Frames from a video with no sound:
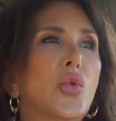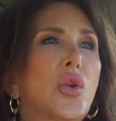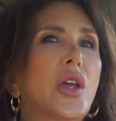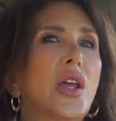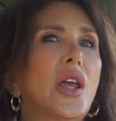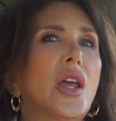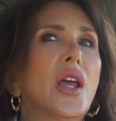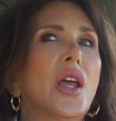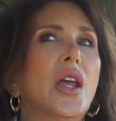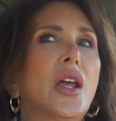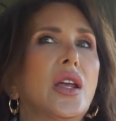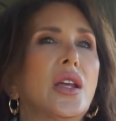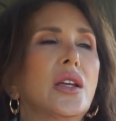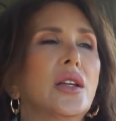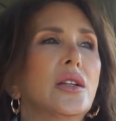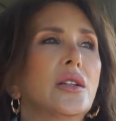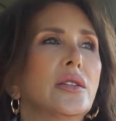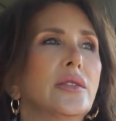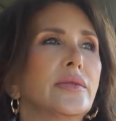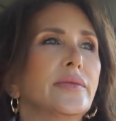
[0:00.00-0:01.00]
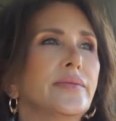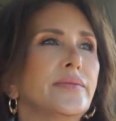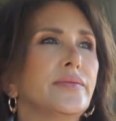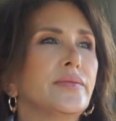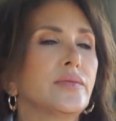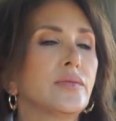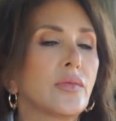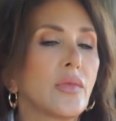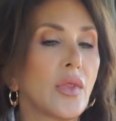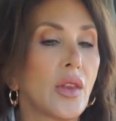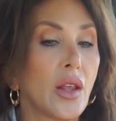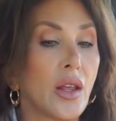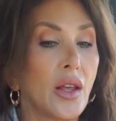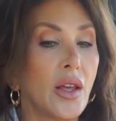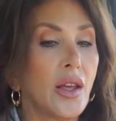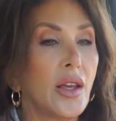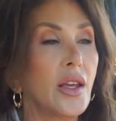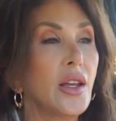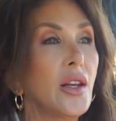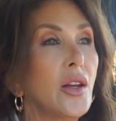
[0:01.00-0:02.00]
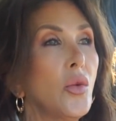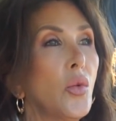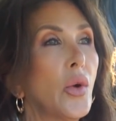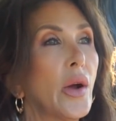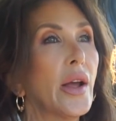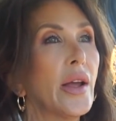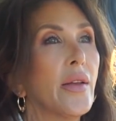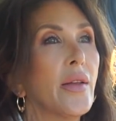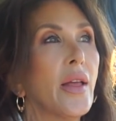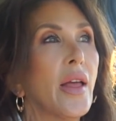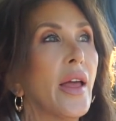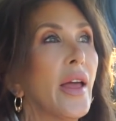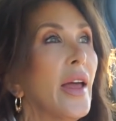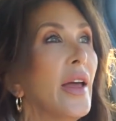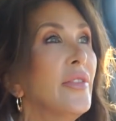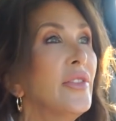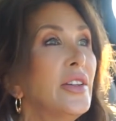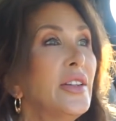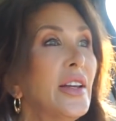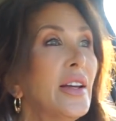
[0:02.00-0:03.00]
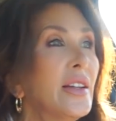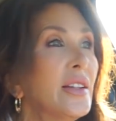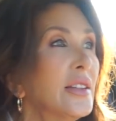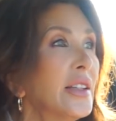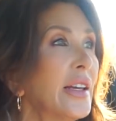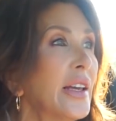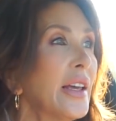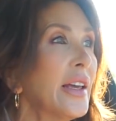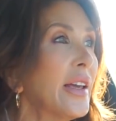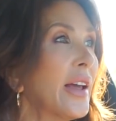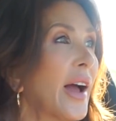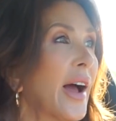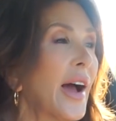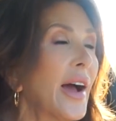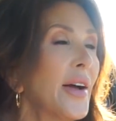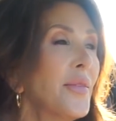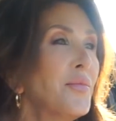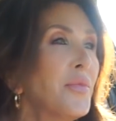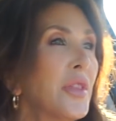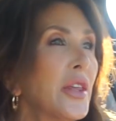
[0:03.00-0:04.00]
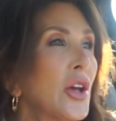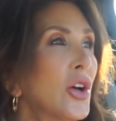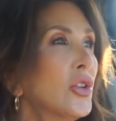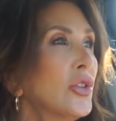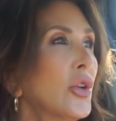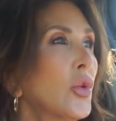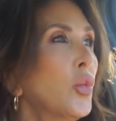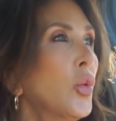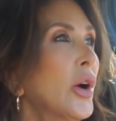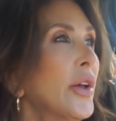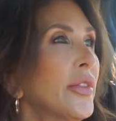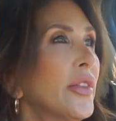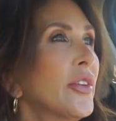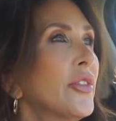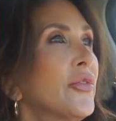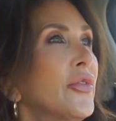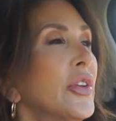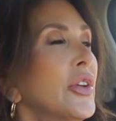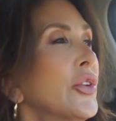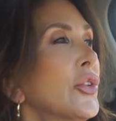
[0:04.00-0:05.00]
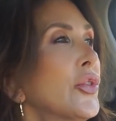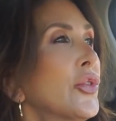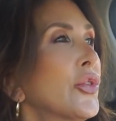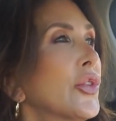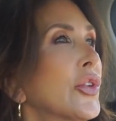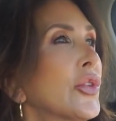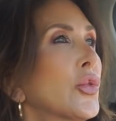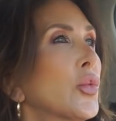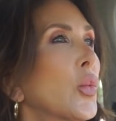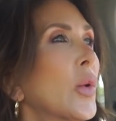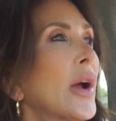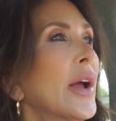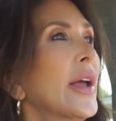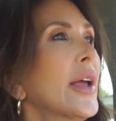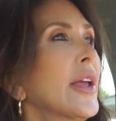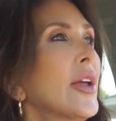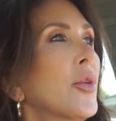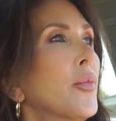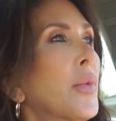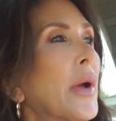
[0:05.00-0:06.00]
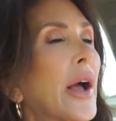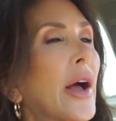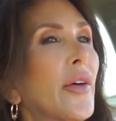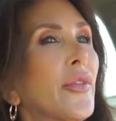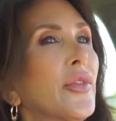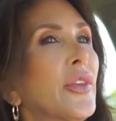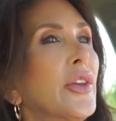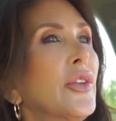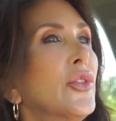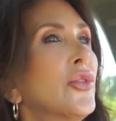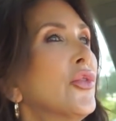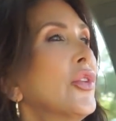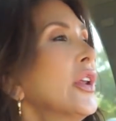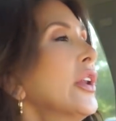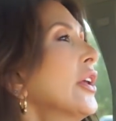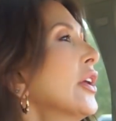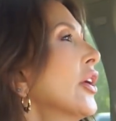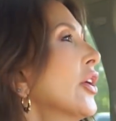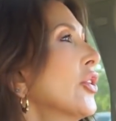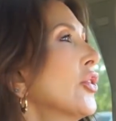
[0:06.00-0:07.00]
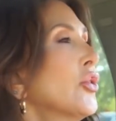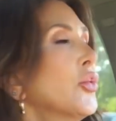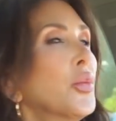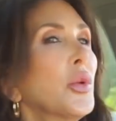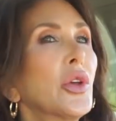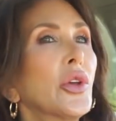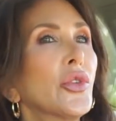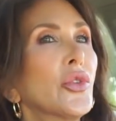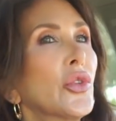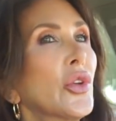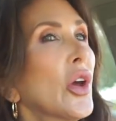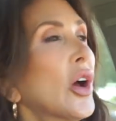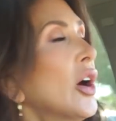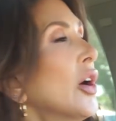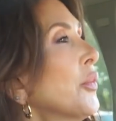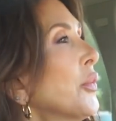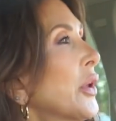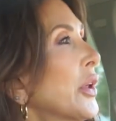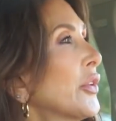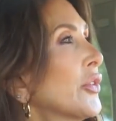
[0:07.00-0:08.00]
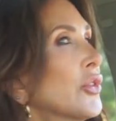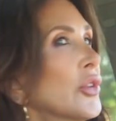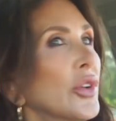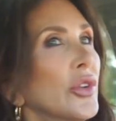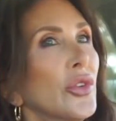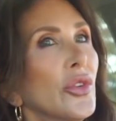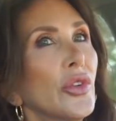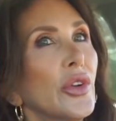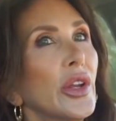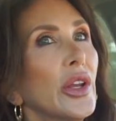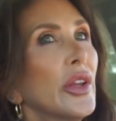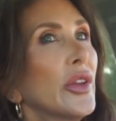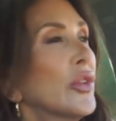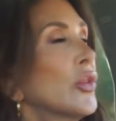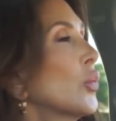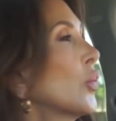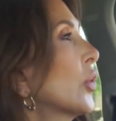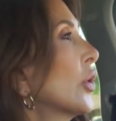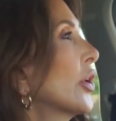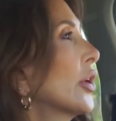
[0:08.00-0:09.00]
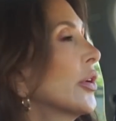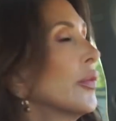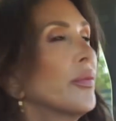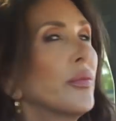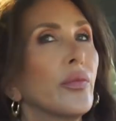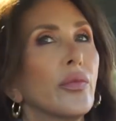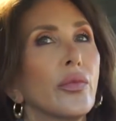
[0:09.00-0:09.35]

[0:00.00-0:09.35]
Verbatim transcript: okay. Anyway, evidently I'm the only one that feels this way about these videos because comments underneath were